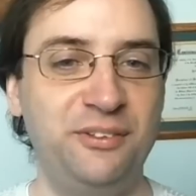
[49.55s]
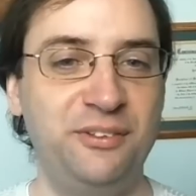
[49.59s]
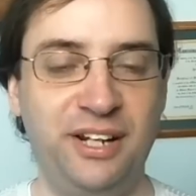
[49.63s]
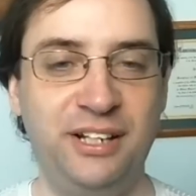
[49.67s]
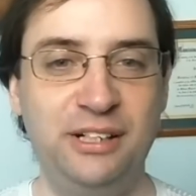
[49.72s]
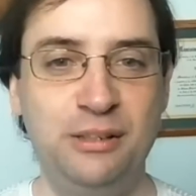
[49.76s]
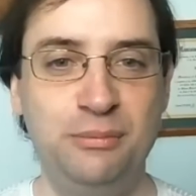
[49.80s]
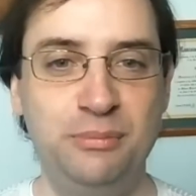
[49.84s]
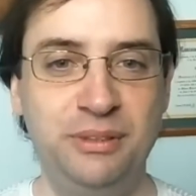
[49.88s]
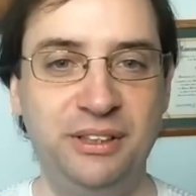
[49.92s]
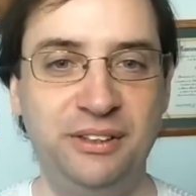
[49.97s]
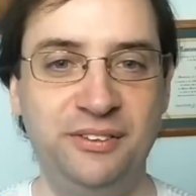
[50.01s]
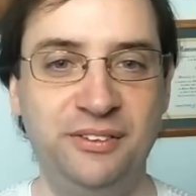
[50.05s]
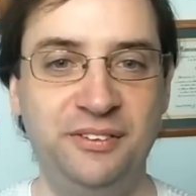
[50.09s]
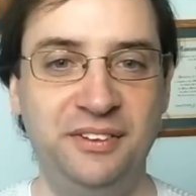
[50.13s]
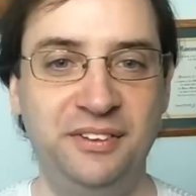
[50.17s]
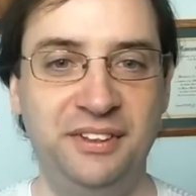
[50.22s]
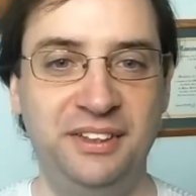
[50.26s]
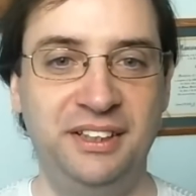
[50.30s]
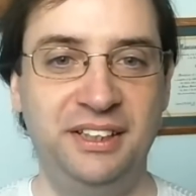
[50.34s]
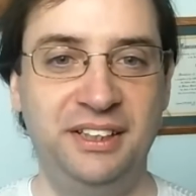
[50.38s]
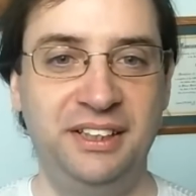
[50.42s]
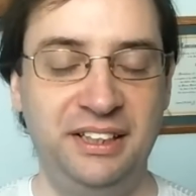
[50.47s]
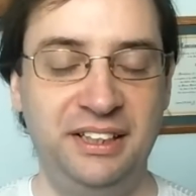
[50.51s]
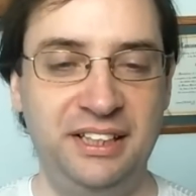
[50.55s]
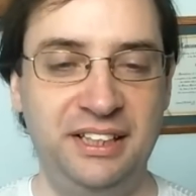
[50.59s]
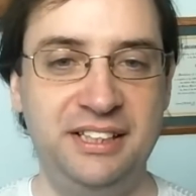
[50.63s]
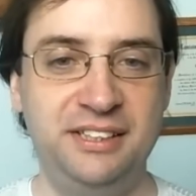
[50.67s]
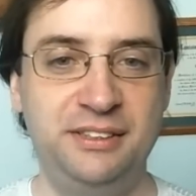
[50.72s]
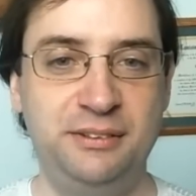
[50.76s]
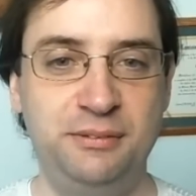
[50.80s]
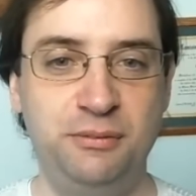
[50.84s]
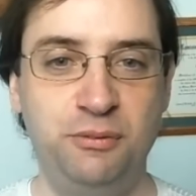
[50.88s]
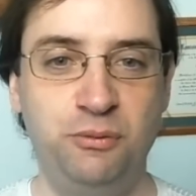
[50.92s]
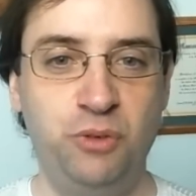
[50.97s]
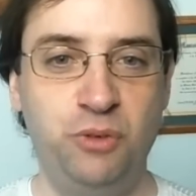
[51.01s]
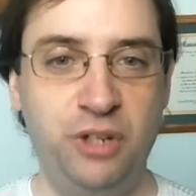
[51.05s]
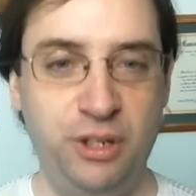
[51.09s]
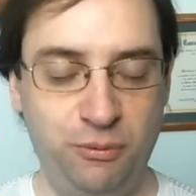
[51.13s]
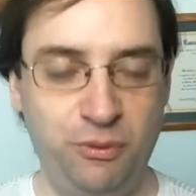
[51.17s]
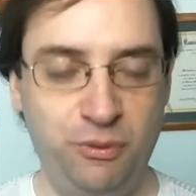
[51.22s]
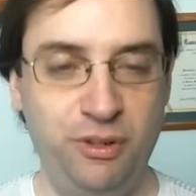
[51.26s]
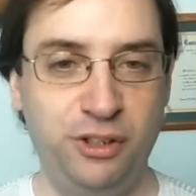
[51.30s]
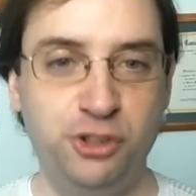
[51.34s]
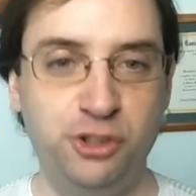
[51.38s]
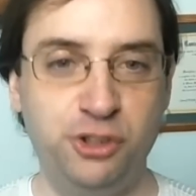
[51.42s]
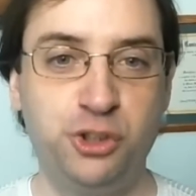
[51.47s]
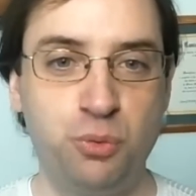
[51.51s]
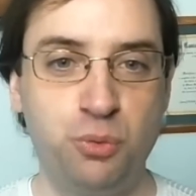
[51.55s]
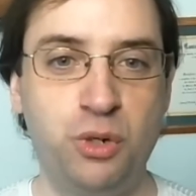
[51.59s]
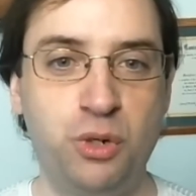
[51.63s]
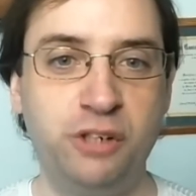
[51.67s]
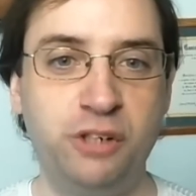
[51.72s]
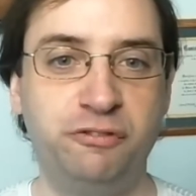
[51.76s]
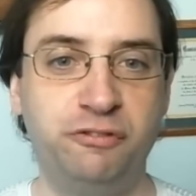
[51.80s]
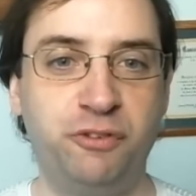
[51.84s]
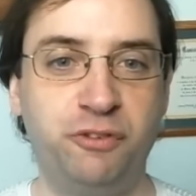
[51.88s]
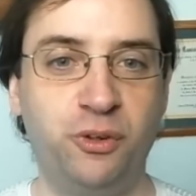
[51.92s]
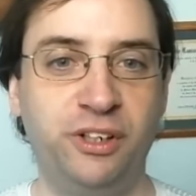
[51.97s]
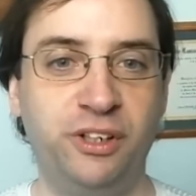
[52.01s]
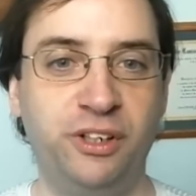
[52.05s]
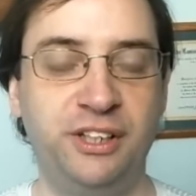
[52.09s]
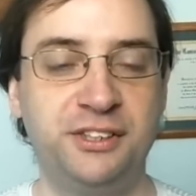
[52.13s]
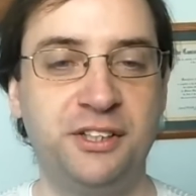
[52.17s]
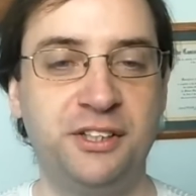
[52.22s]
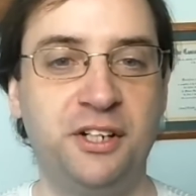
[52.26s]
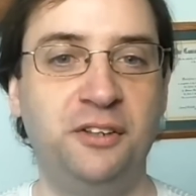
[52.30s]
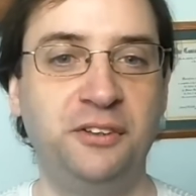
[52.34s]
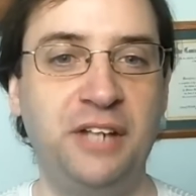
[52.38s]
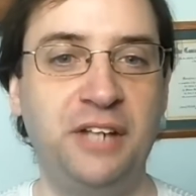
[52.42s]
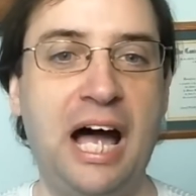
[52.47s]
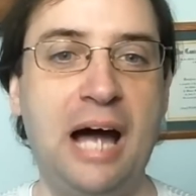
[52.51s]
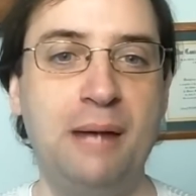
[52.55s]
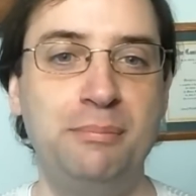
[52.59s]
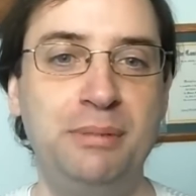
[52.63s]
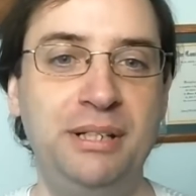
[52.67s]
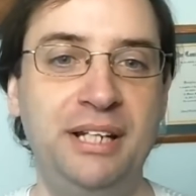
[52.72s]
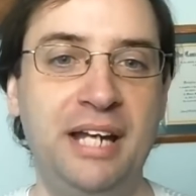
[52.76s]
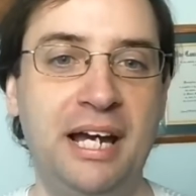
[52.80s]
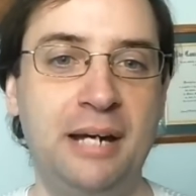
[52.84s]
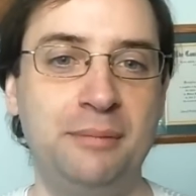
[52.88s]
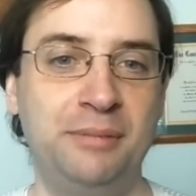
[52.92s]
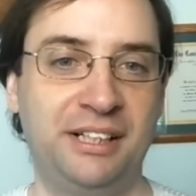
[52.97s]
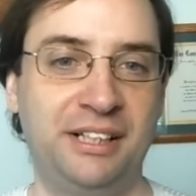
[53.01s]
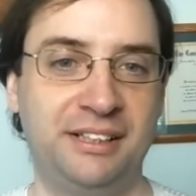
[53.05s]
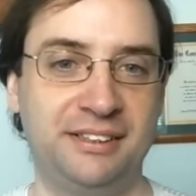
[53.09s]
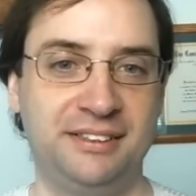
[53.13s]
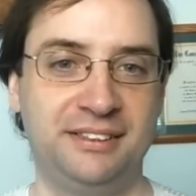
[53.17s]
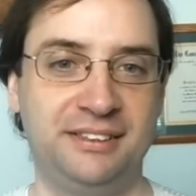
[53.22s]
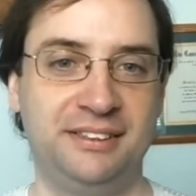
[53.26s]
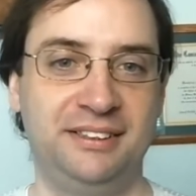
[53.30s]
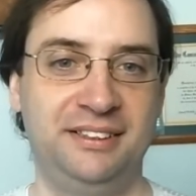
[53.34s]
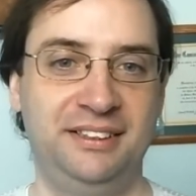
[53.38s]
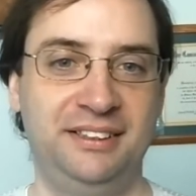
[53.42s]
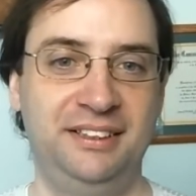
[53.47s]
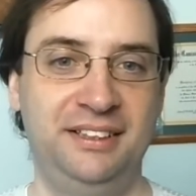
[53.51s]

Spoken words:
Emil, is well, there's a word for it. It's called Abenomics.